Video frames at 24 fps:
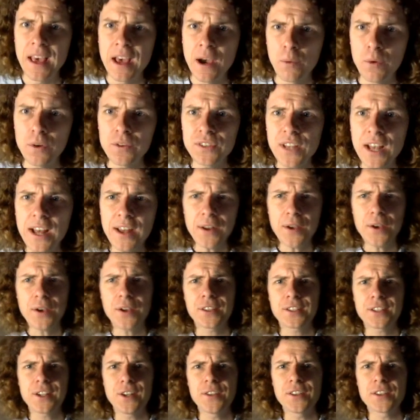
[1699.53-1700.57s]
was
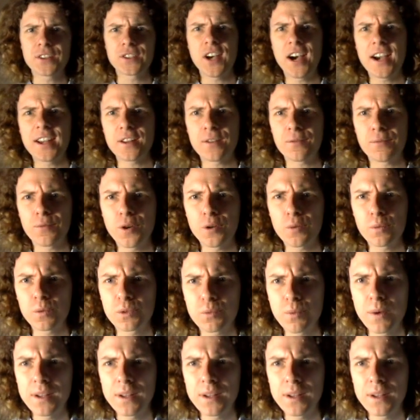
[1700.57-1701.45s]
unearthed on the site of what was